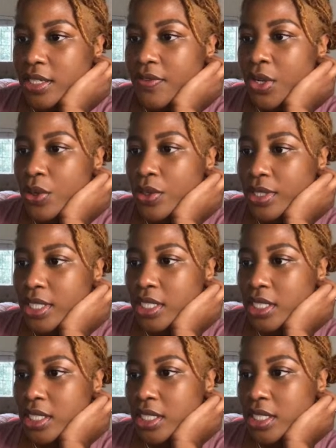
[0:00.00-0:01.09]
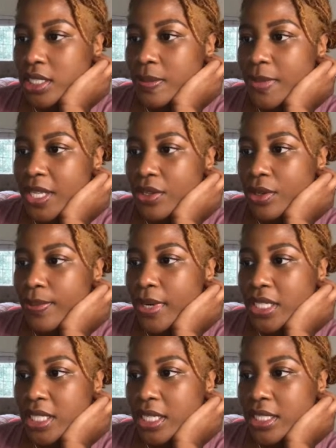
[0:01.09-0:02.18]
Event correlation is the method or
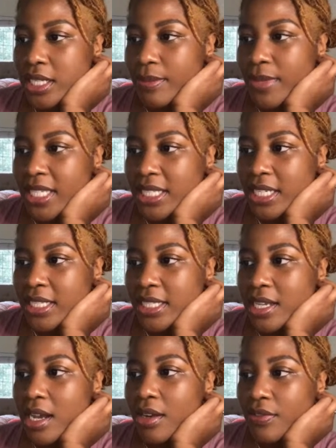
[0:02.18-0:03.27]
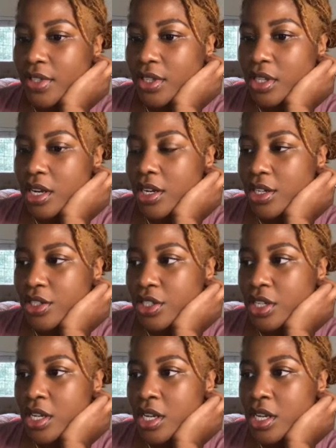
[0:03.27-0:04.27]
process that makes sense out of a large